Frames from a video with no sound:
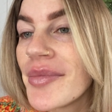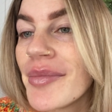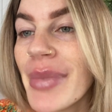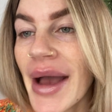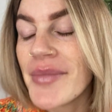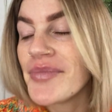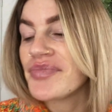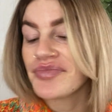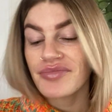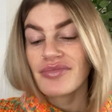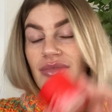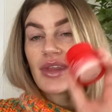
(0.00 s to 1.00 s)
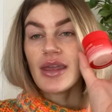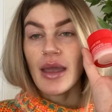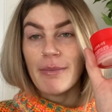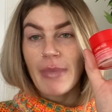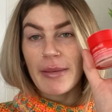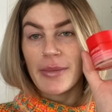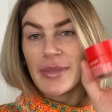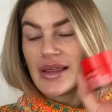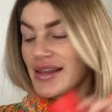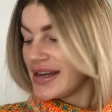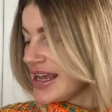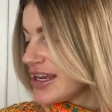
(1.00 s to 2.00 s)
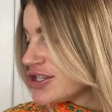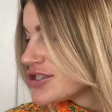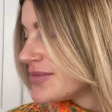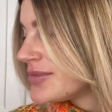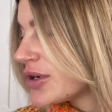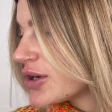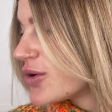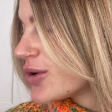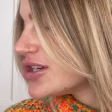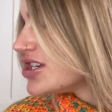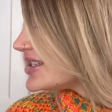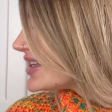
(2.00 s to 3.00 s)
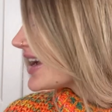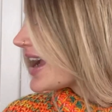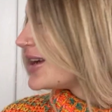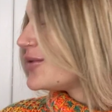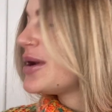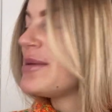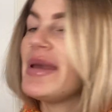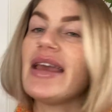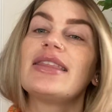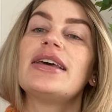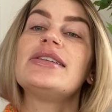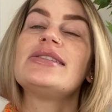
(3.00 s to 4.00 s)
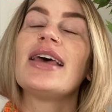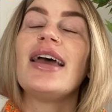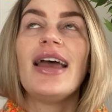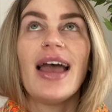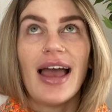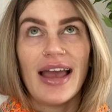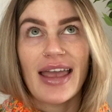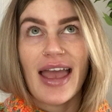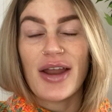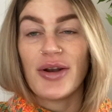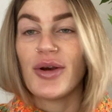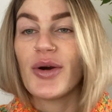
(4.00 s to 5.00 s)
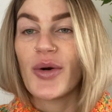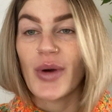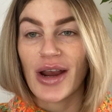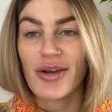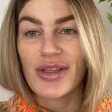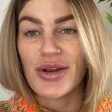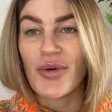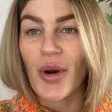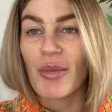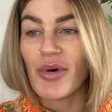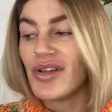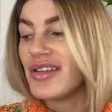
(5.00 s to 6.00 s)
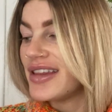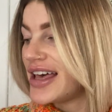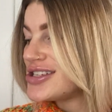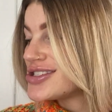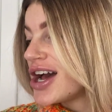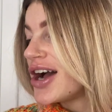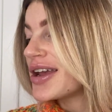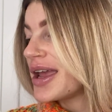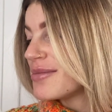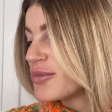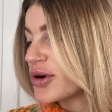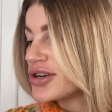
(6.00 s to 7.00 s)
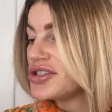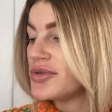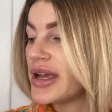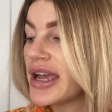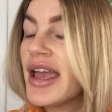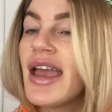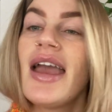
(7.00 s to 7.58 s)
But peppermint Laneige, gorgeous. I kind of want to make this again quicker than normal, less talking, more doing.